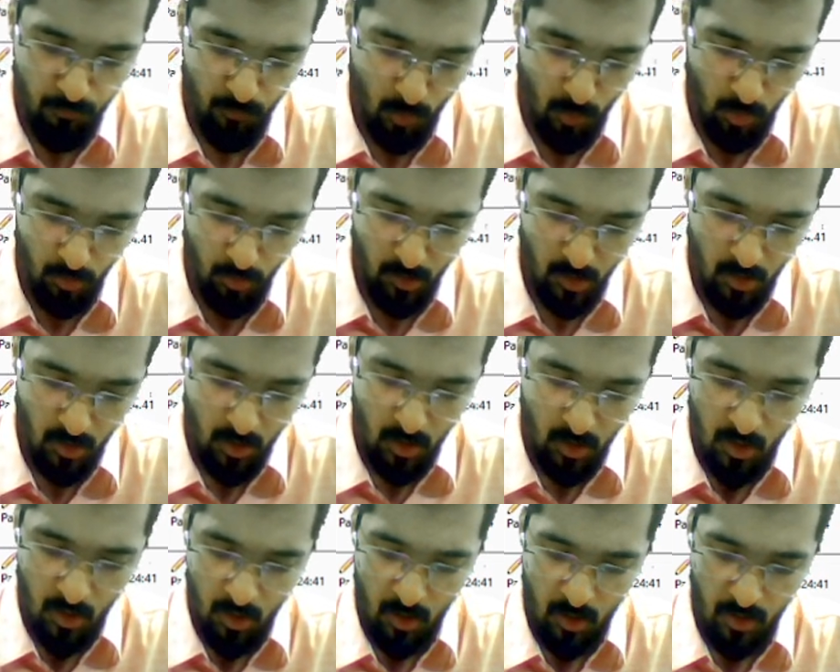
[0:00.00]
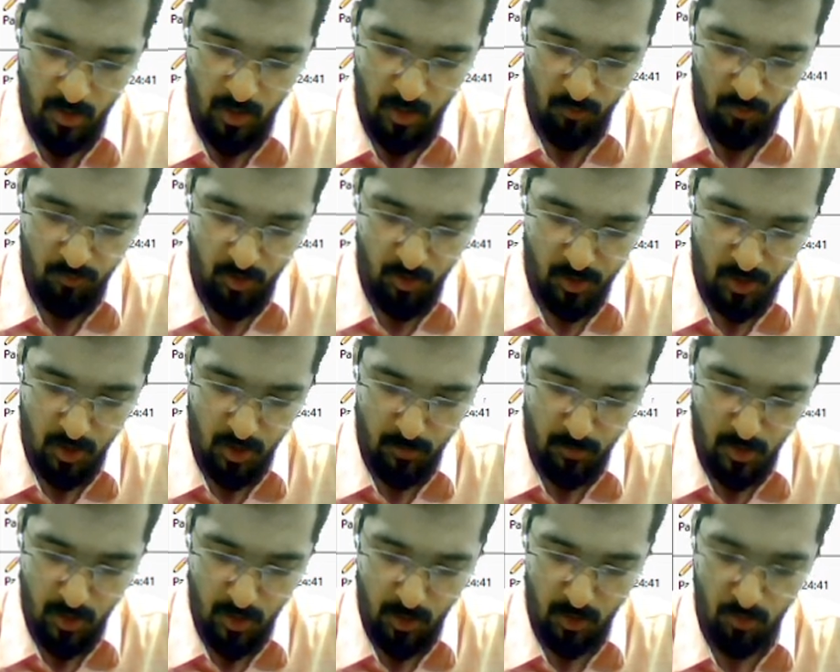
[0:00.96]
Okay, can a function be
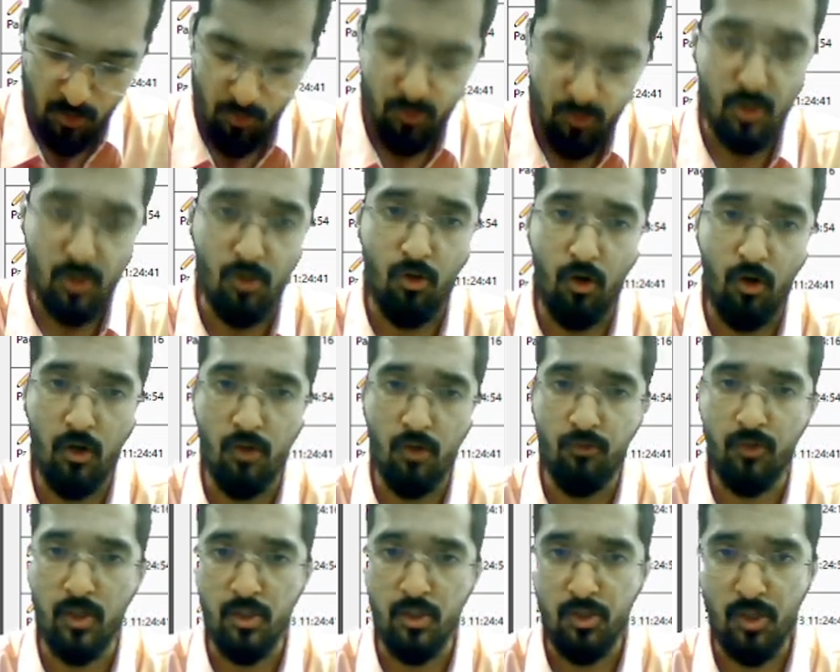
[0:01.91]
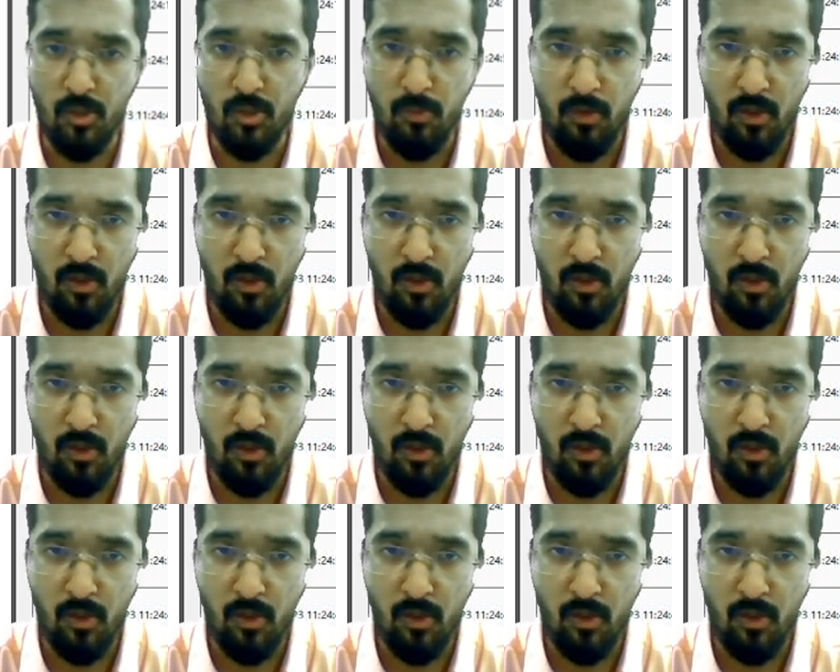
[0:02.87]
continuous and non-differentiable?